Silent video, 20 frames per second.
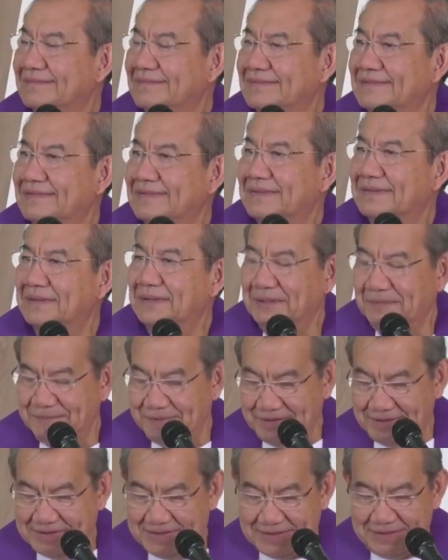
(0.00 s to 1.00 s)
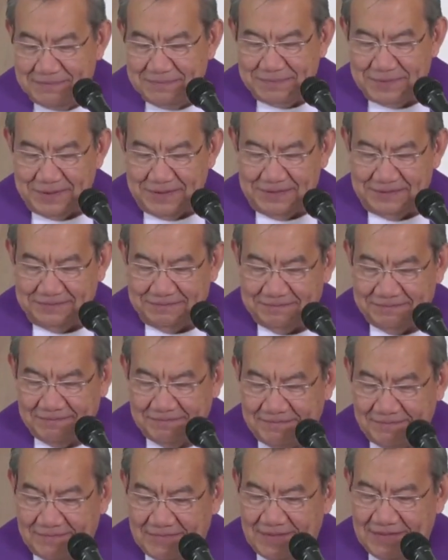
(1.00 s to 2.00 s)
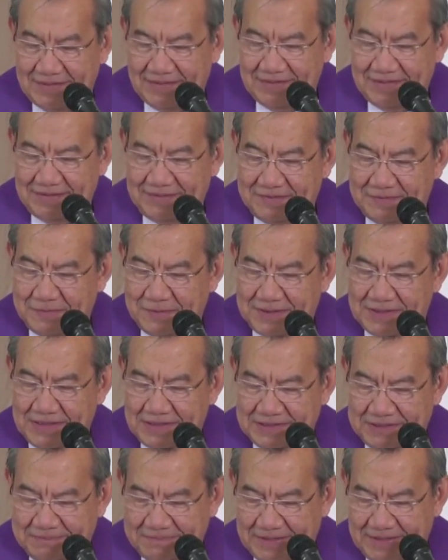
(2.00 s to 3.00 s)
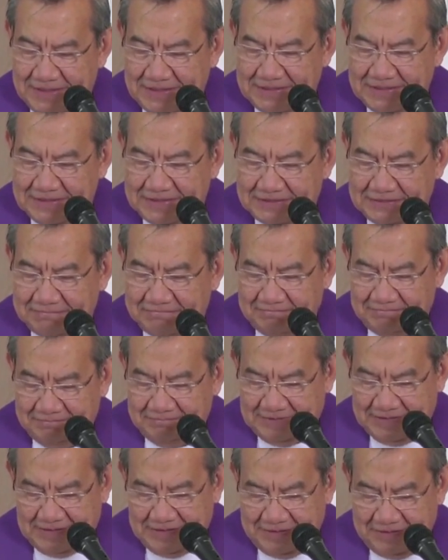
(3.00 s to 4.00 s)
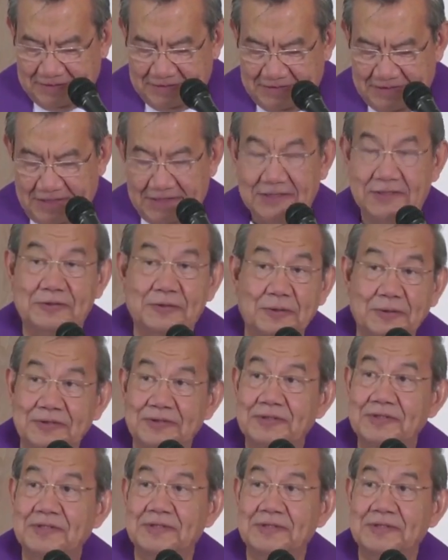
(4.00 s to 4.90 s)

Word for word: Oh, for example, yung pa natin palagi, oh, I told you so.